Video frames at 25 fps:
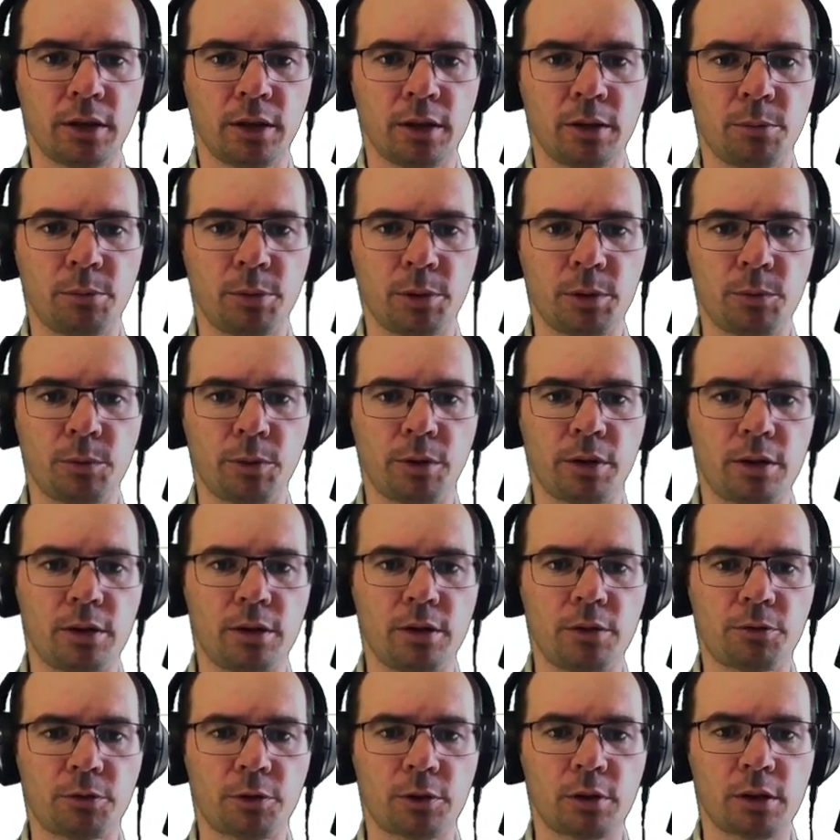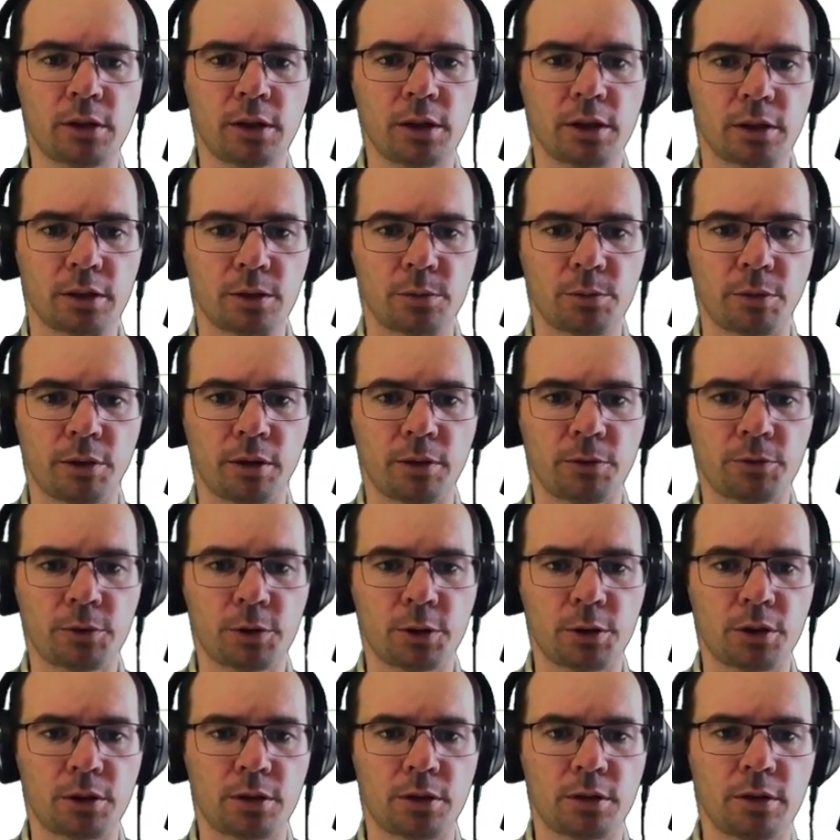but with a different list, with the
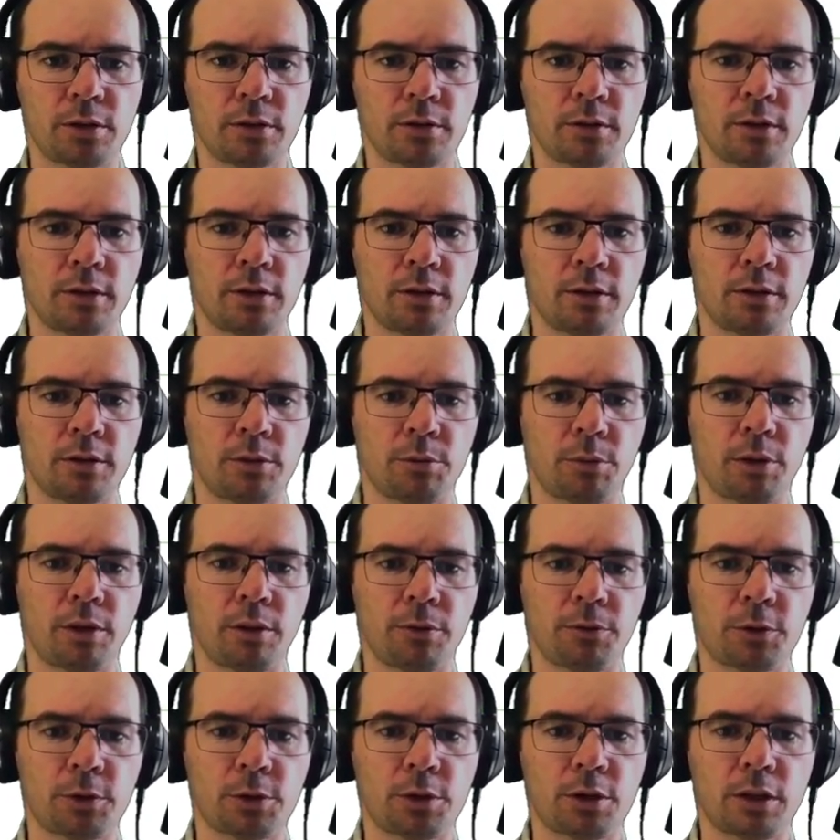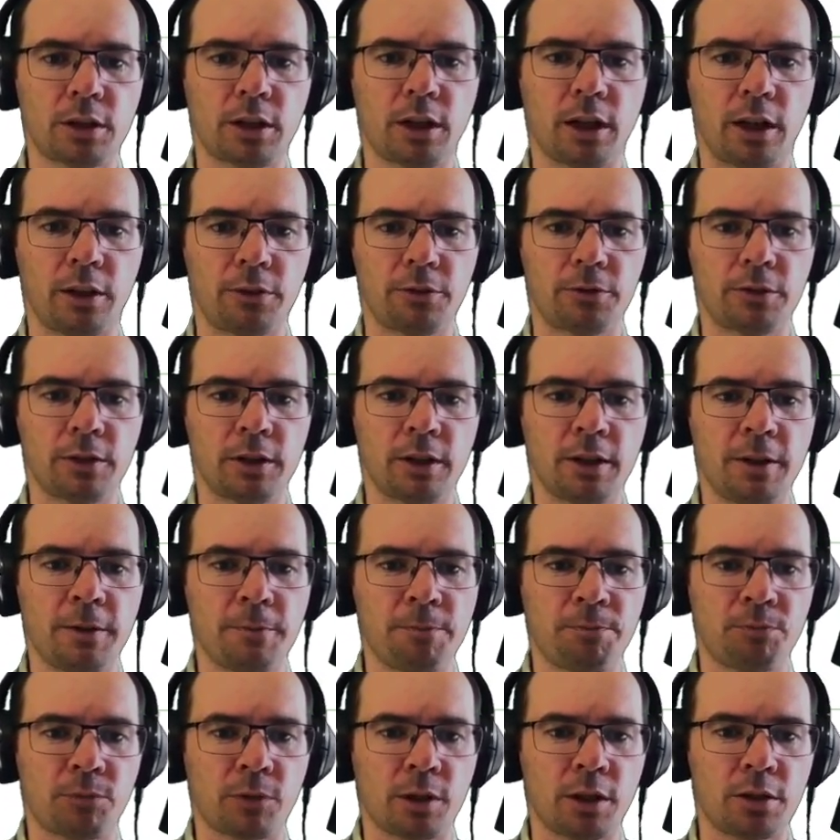first half.
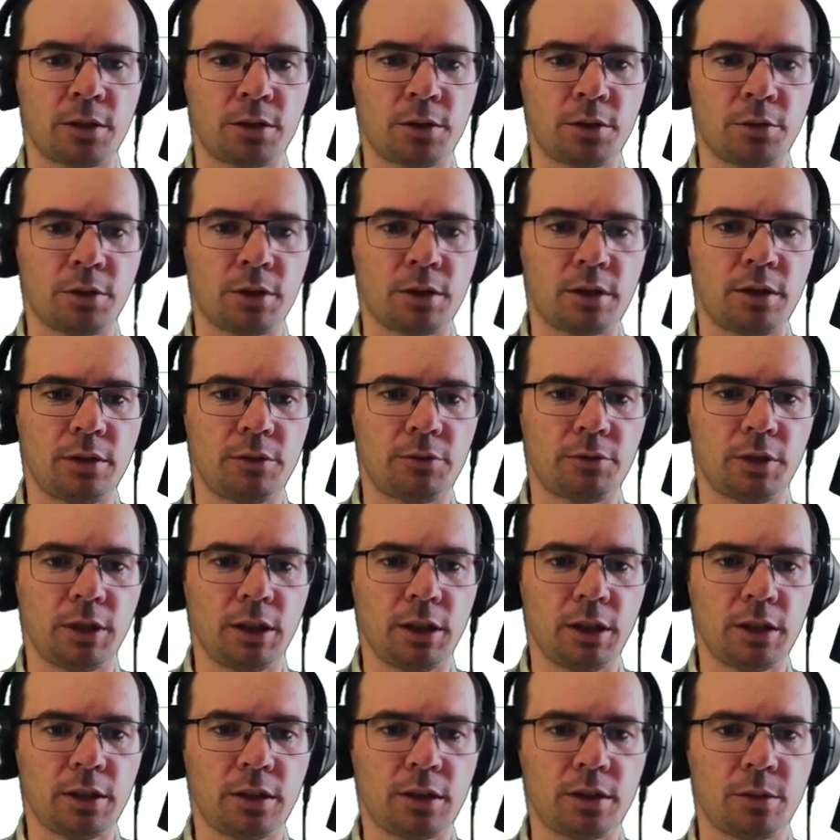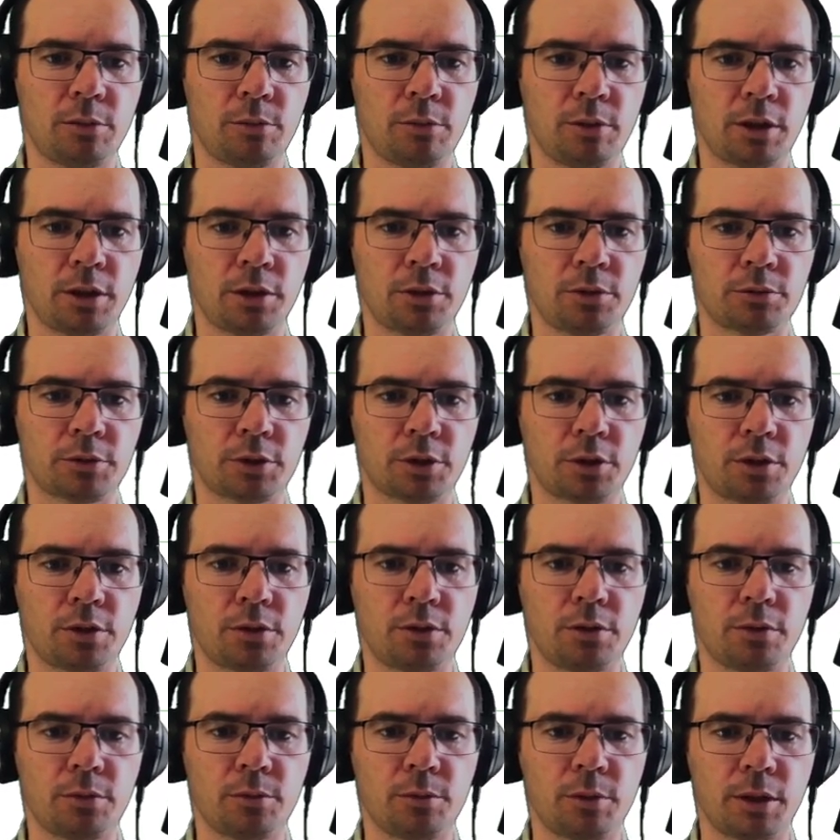And so it divides the 1
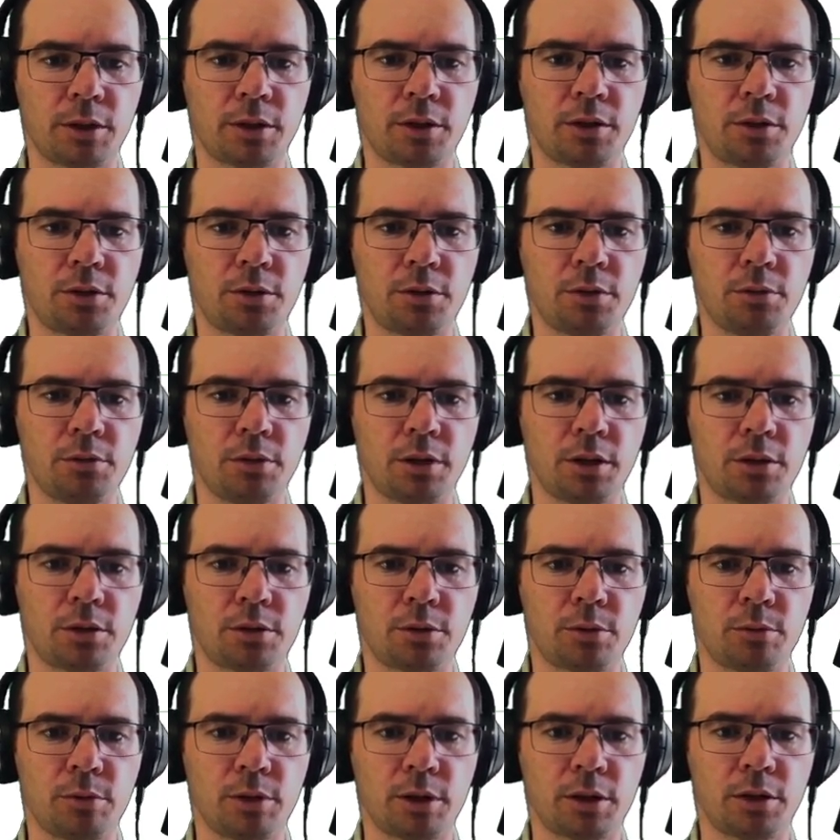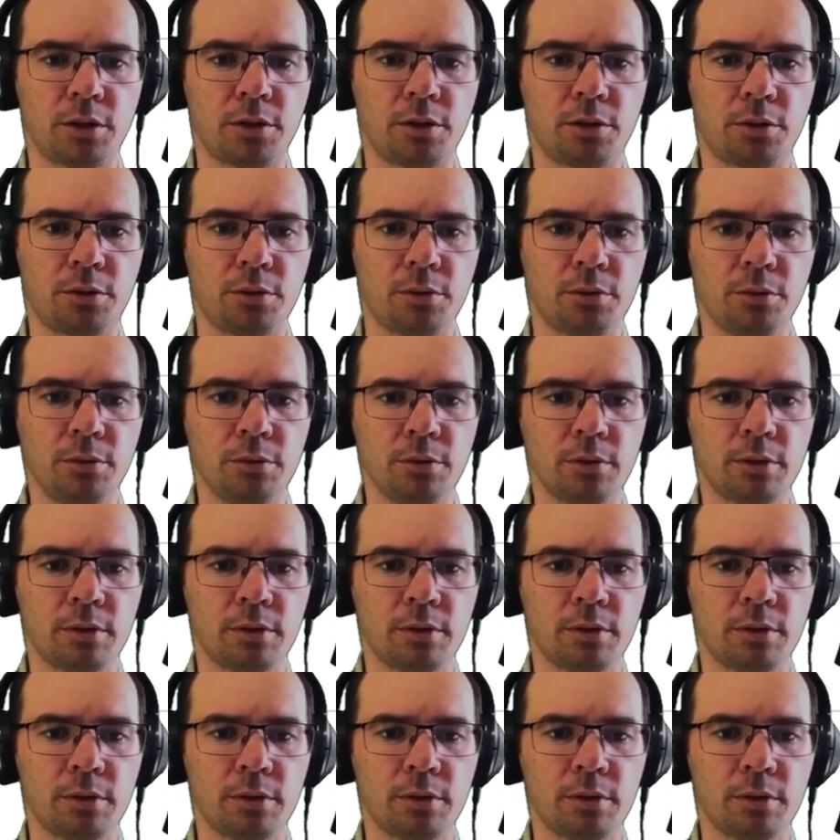and 2 into 1 and 2.